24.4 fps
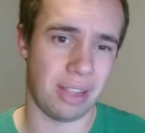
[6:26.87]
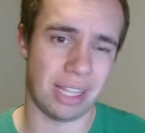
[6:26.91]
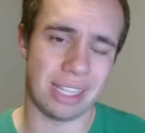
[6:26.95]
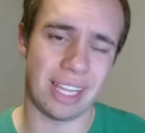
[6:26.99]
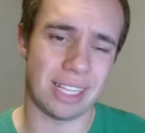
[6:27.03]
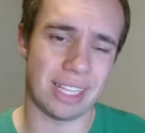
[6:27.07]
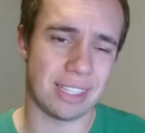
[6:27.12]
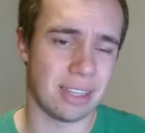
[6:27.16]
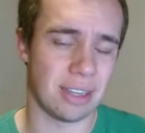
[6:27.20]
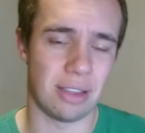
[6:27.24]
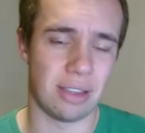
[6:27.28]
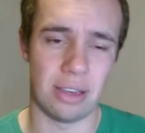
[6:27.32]
Like
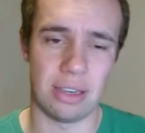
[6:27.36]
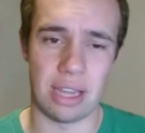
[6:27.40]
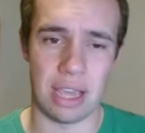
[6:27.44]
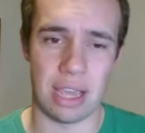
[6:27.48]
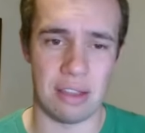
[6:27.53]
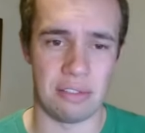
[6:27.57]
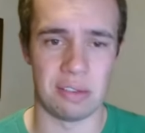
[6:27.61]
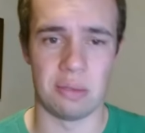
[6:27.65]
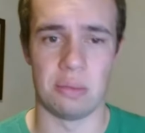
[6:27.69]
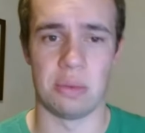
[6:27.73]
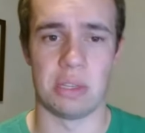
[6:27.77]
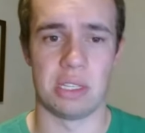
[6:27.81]
that's a good
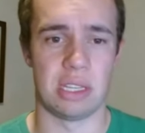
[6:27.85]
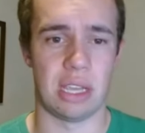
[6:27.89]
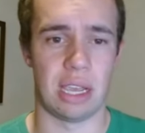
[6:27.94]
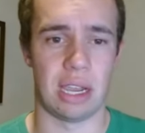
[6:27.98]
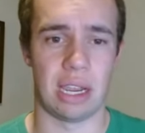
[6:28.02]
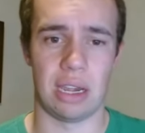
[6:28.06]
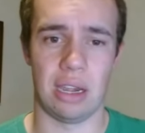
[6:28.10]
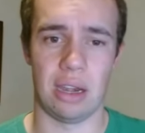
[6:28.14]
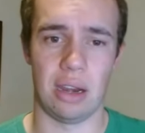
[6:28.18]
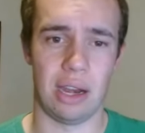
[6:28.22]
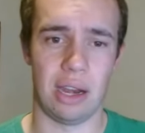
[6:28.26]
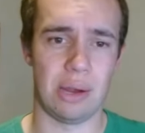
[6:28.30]
day from the
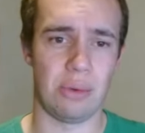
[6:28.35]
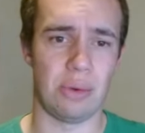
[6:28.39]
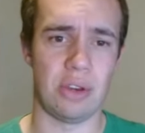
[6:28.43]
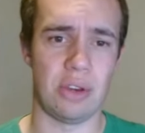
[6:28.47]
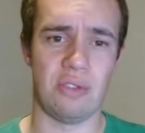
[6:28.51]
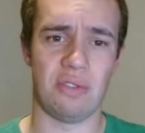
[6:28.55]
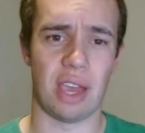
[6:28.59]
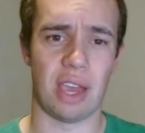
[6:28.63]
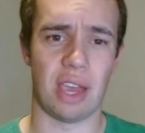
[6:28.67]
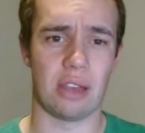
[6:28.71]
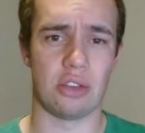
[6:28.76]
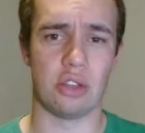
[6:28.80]
secondary when
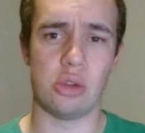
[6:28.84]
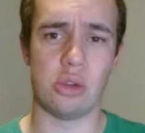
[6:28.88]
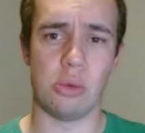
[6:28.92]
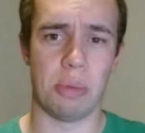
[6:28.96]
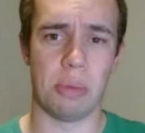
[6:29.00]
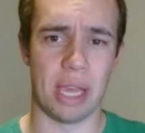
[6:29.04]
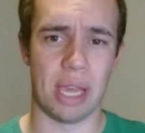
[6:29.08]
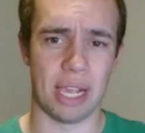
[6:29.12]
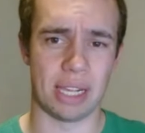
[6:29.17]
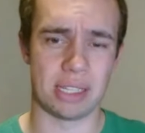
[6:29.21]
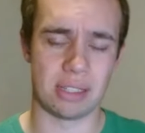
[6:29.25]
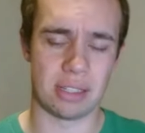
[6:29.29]
you've got two
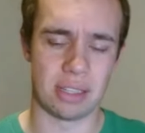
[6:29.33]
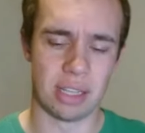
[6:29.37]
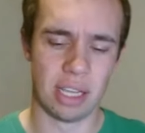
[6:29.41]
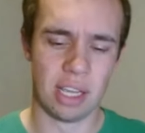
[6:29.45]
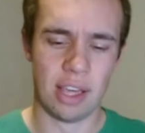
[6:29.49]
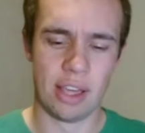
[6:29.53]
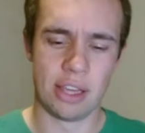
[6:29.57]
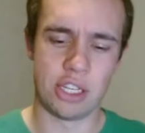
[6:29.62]
picks.